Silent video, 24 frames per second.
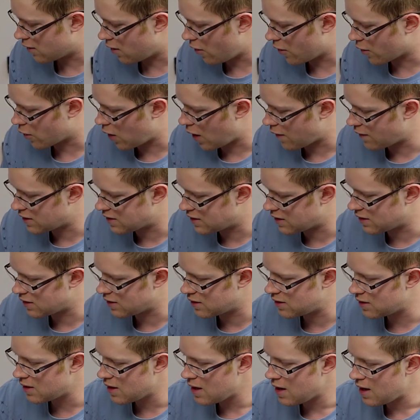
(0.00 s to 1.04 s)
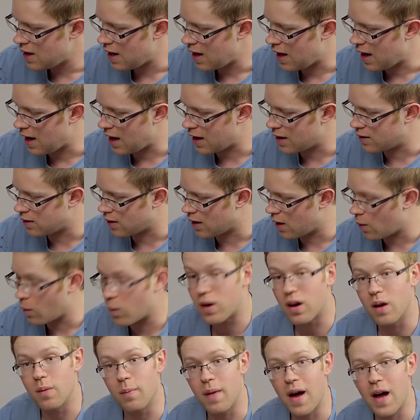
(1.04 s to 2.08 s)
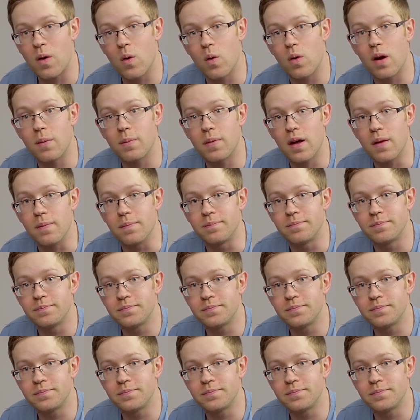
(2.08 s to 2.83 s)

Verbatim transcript: and all the crevices, and uh, we'll come back when I'm done.